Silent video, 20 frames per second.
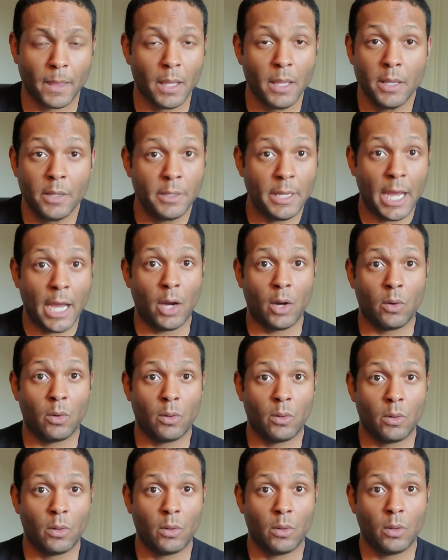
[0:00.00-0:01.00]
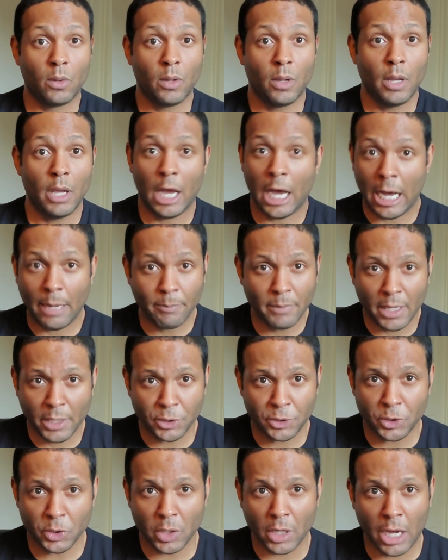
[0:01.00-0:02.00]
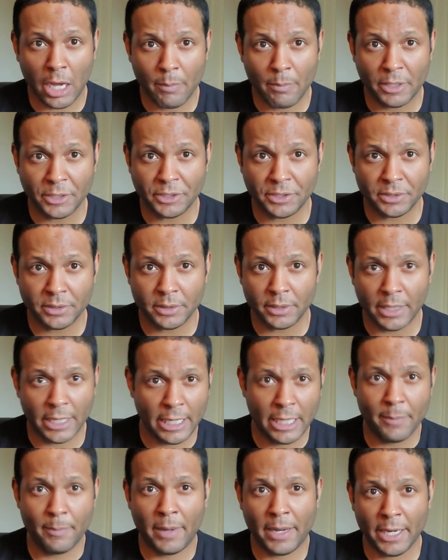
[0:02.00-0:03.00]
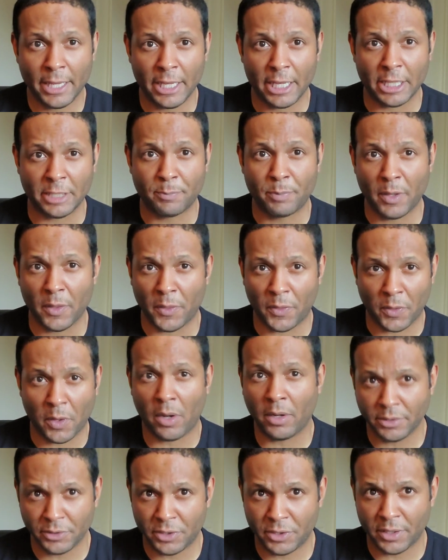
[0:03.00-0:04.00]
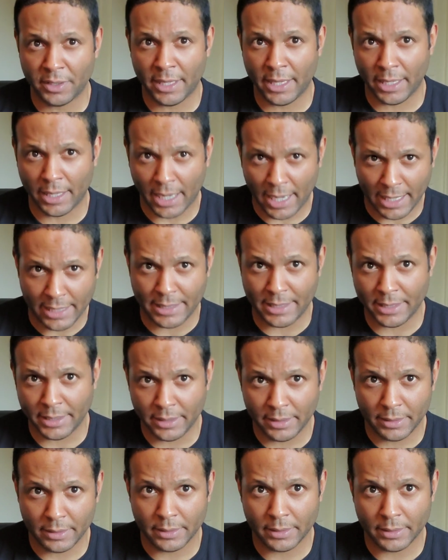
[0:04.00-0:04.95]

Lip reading: Now, I'm not sure how much anybody has put thought into that idea,